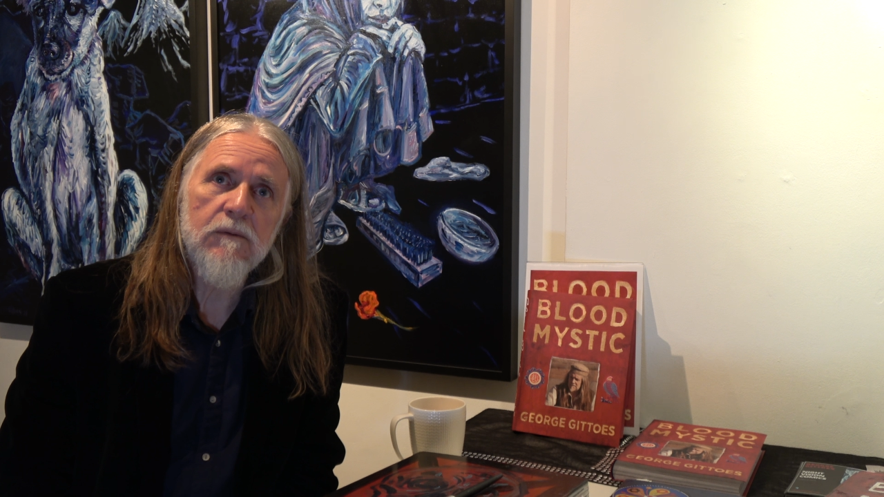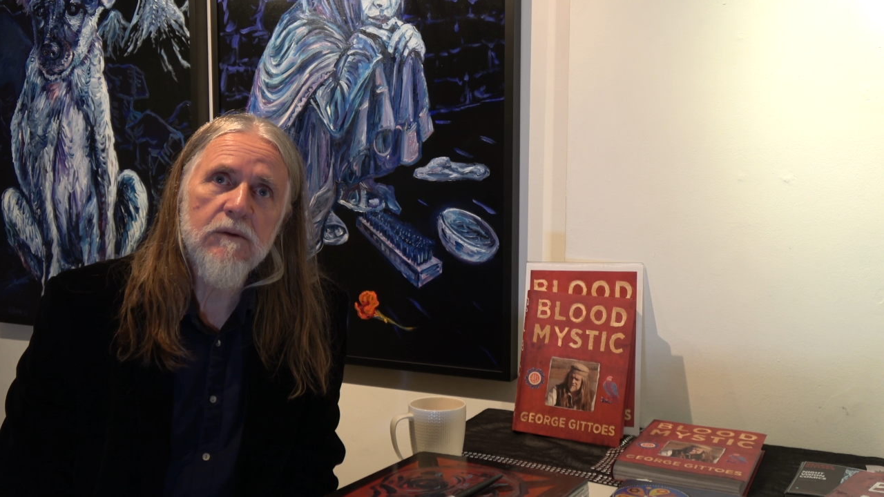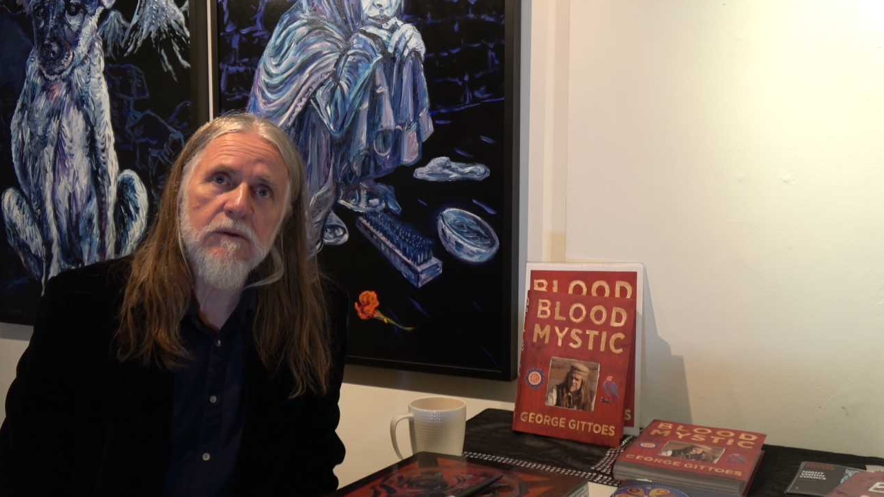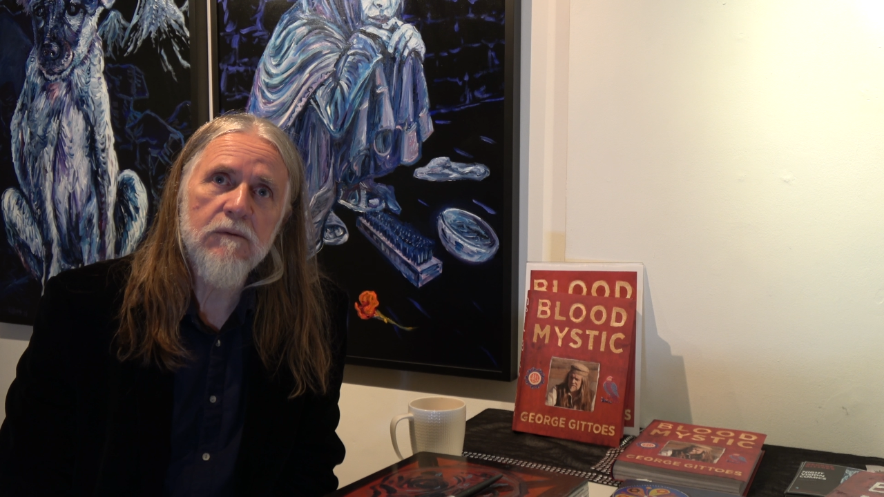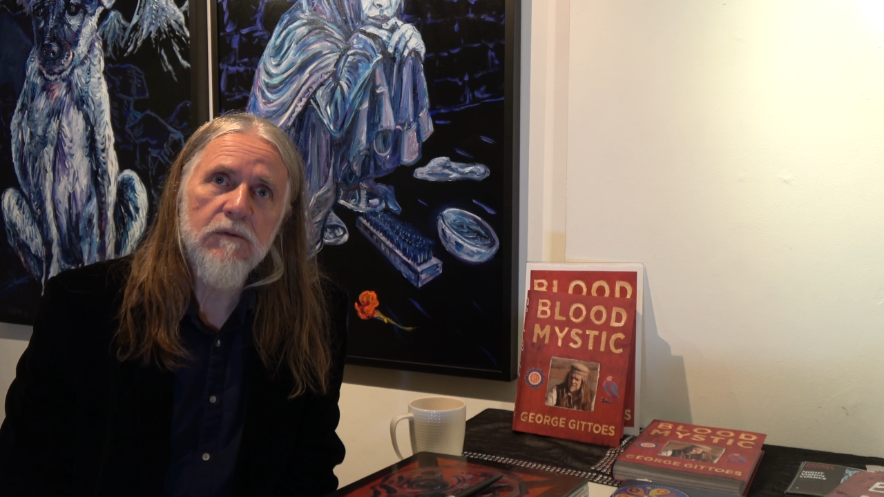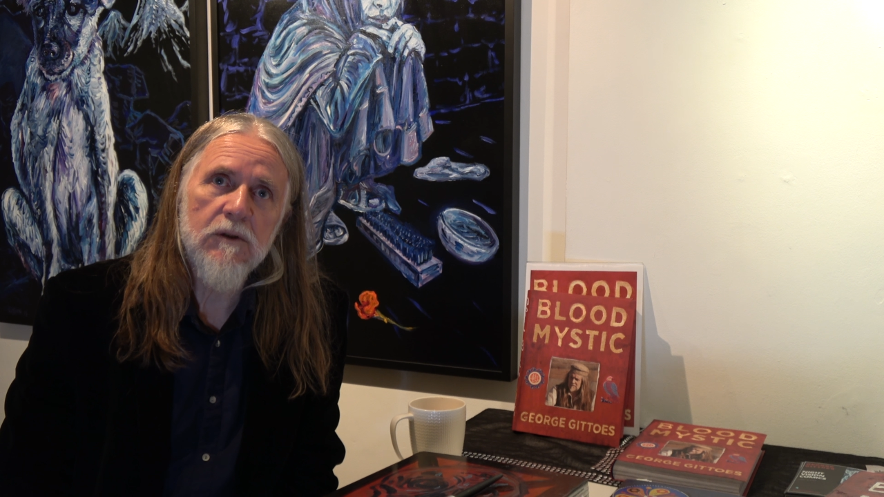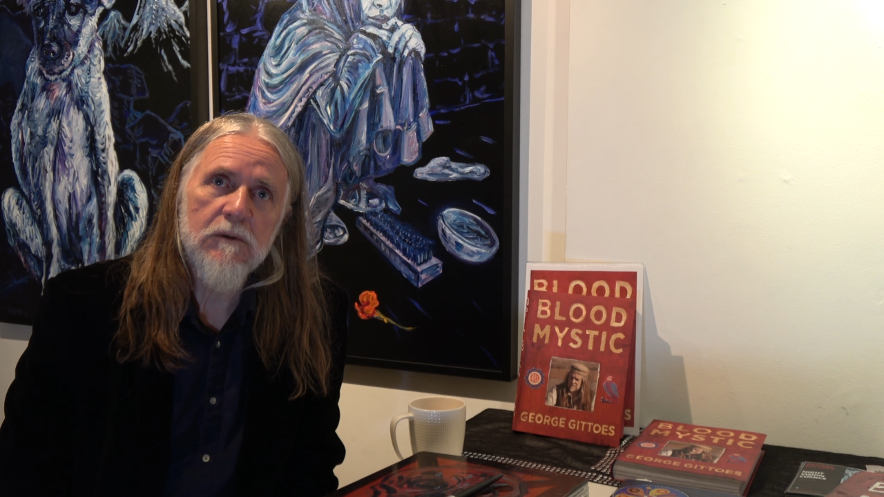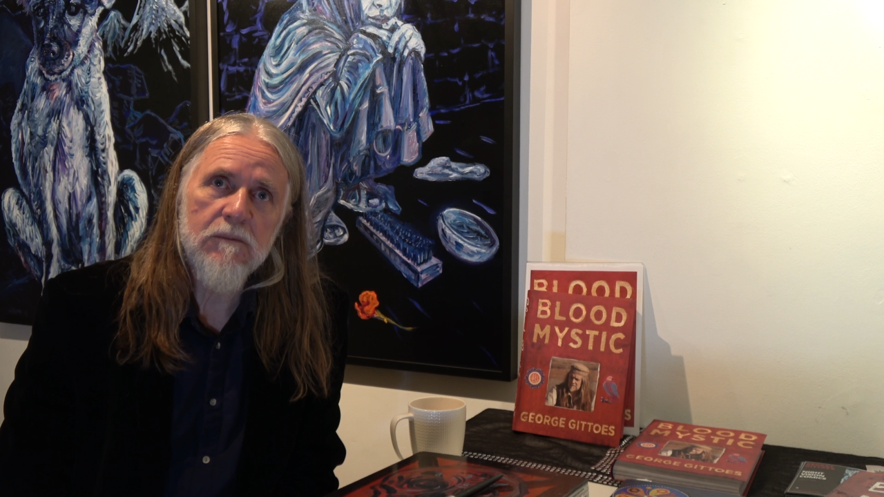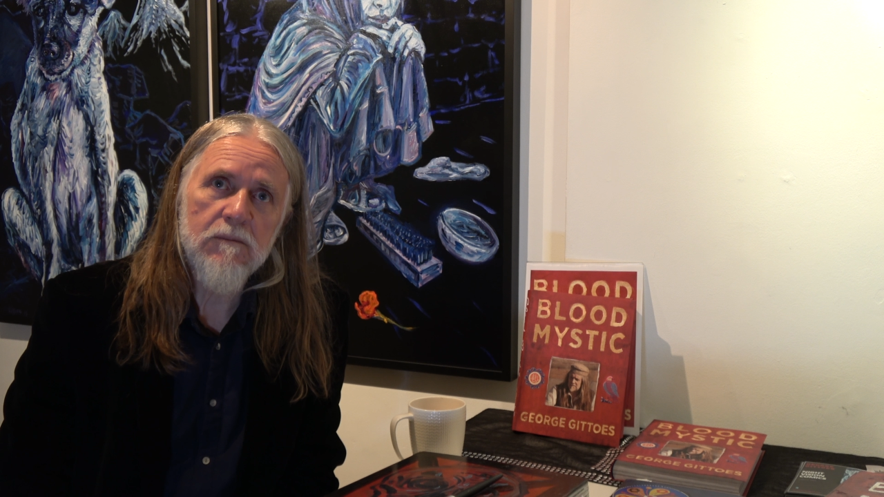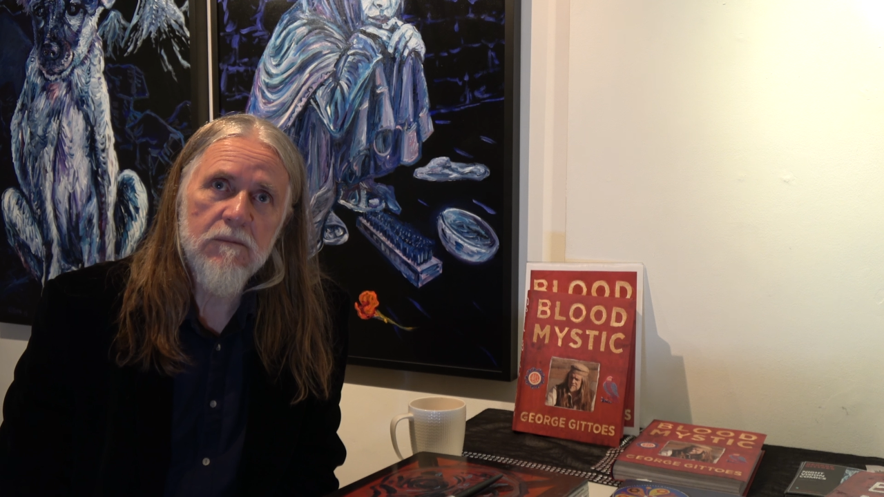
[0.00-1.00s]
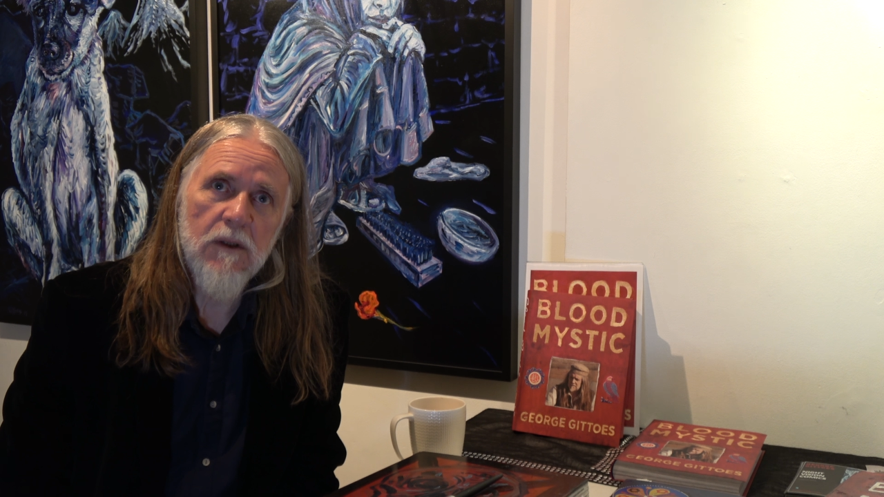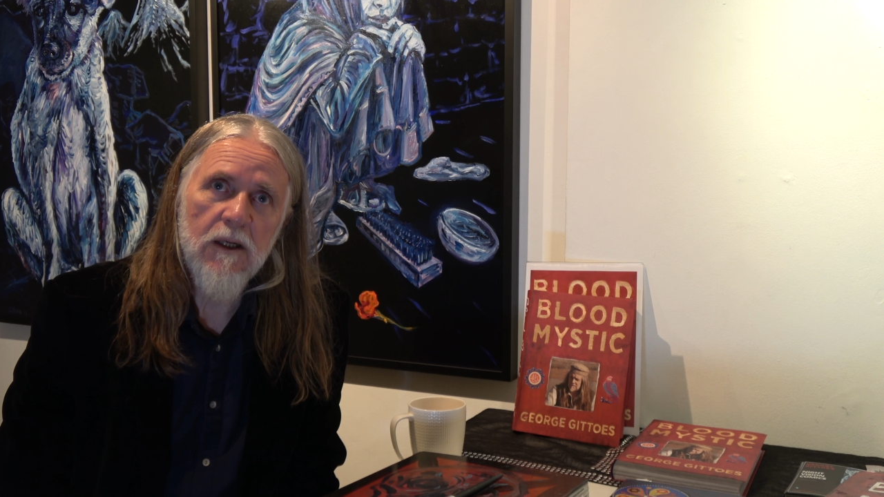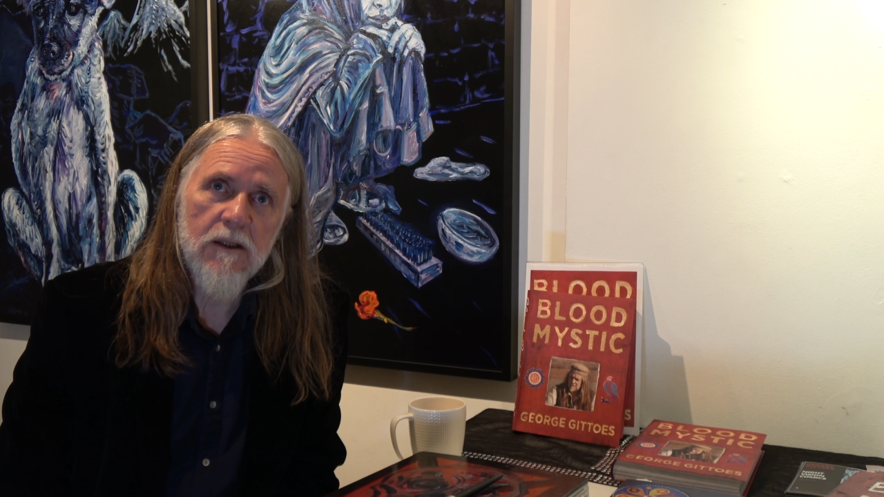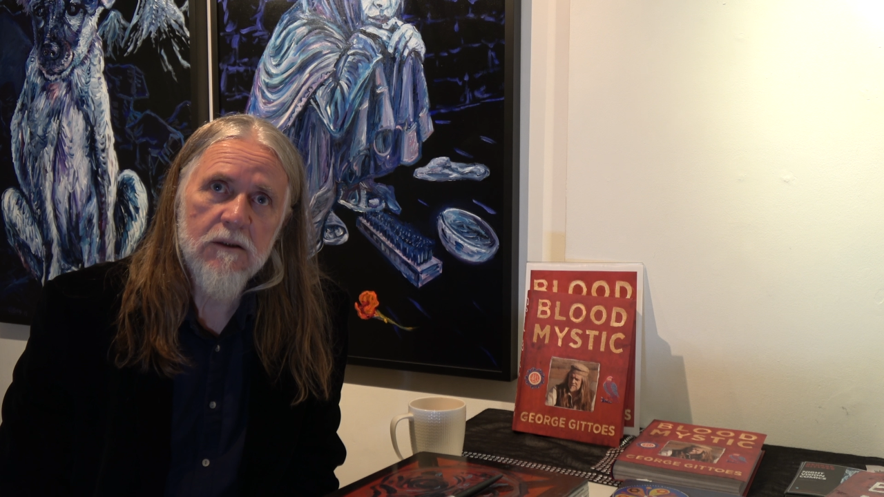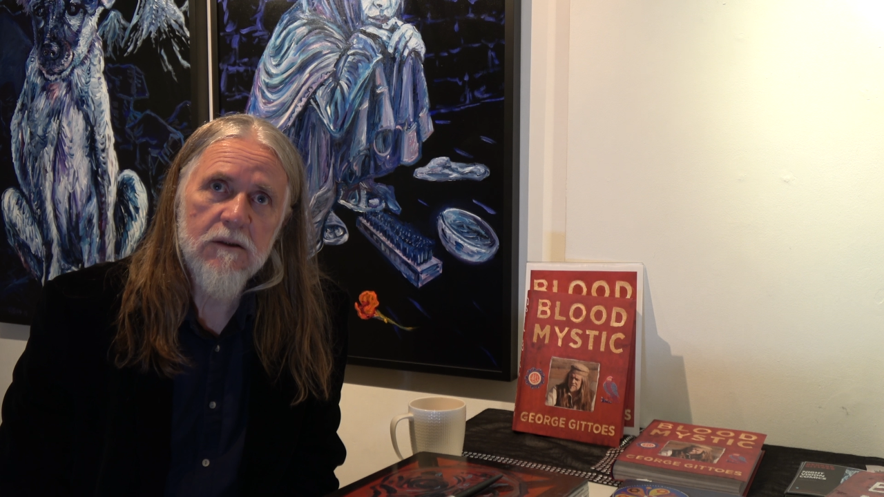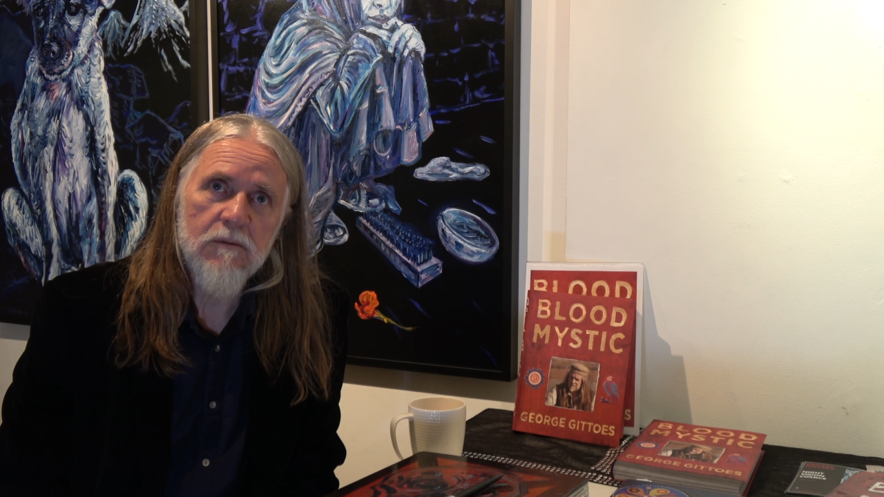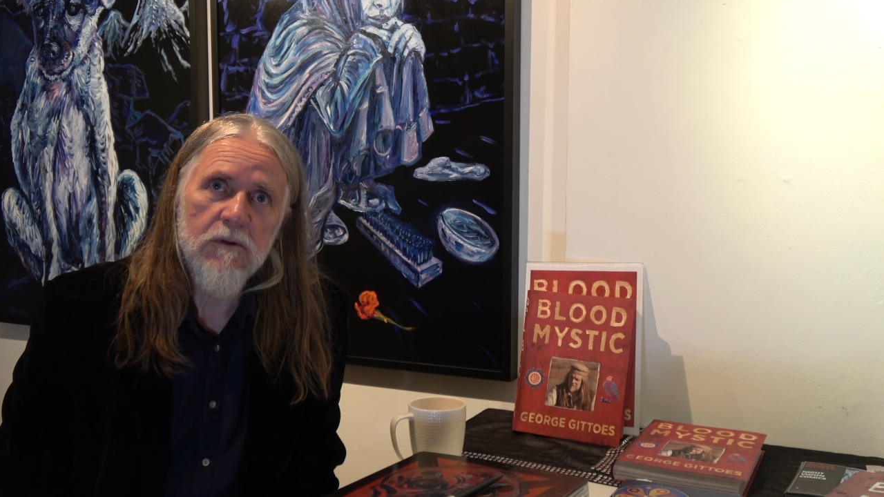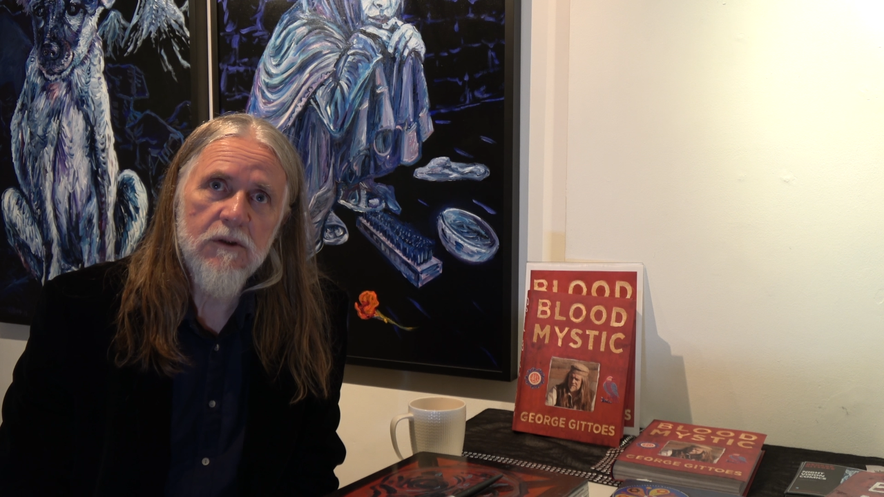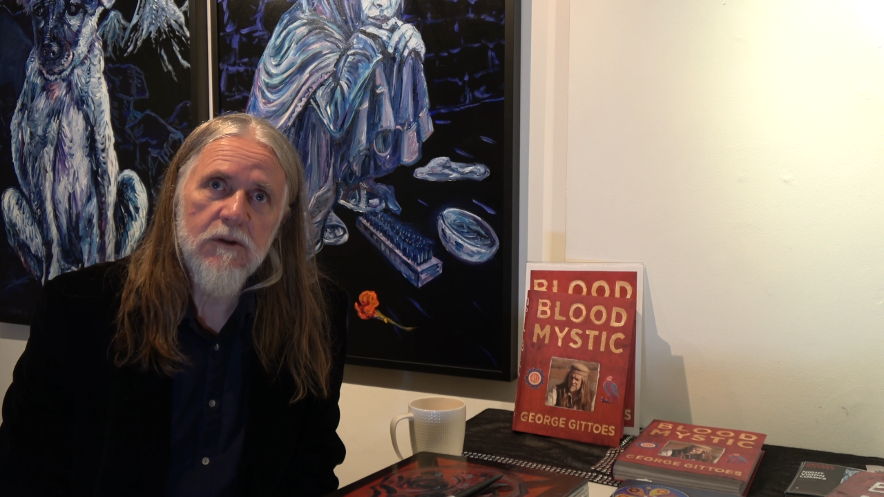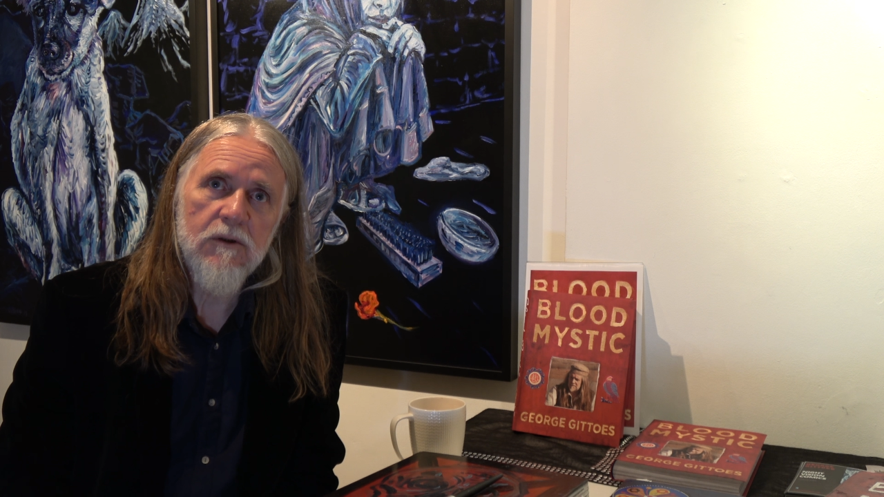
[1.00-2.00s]
He's the first artist
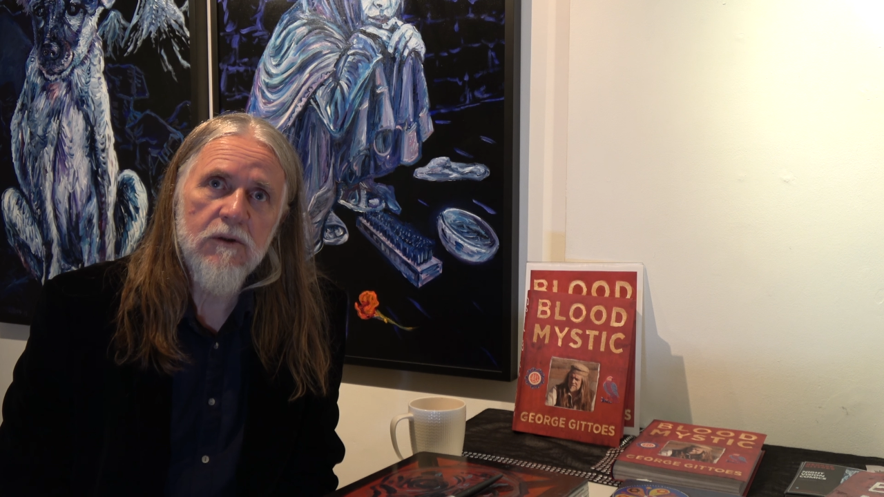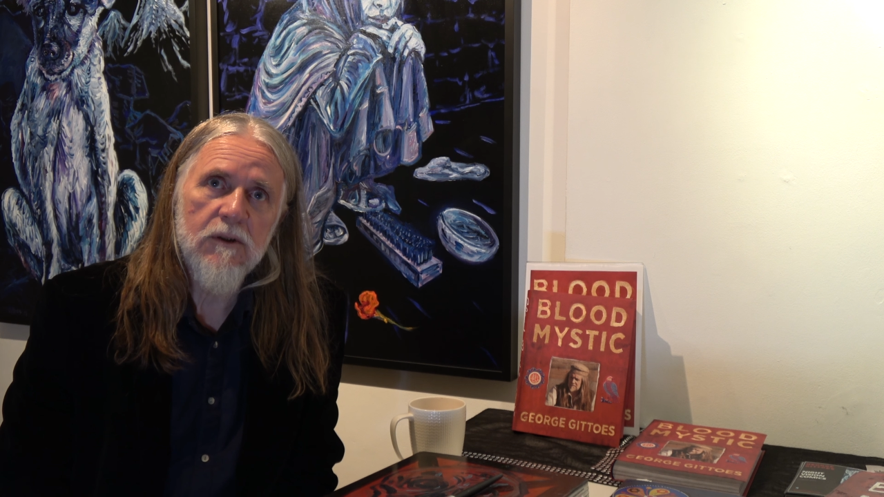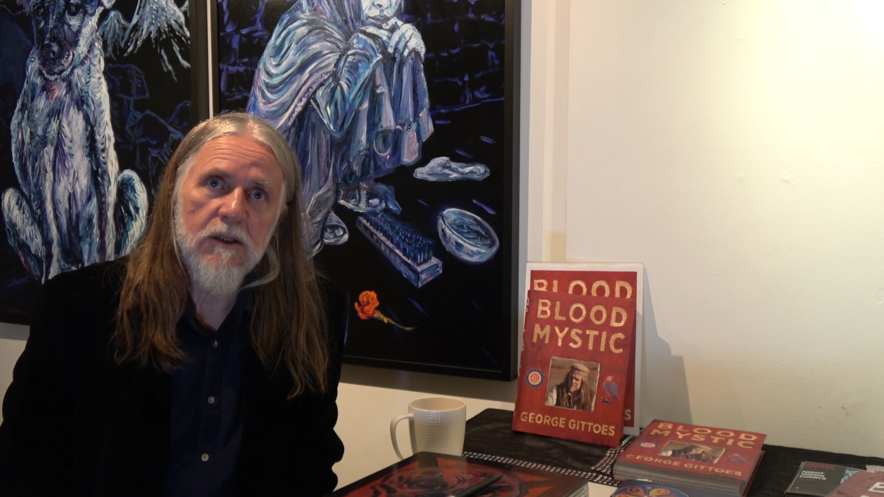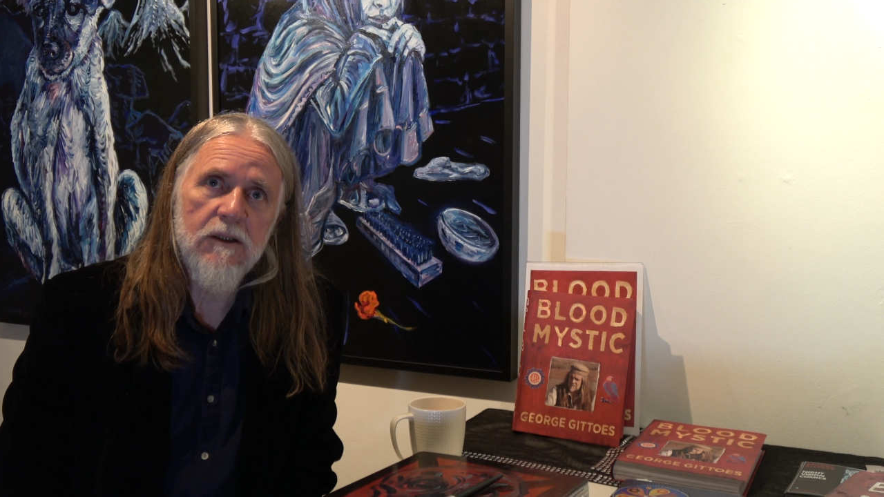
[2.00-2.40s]
really to do that.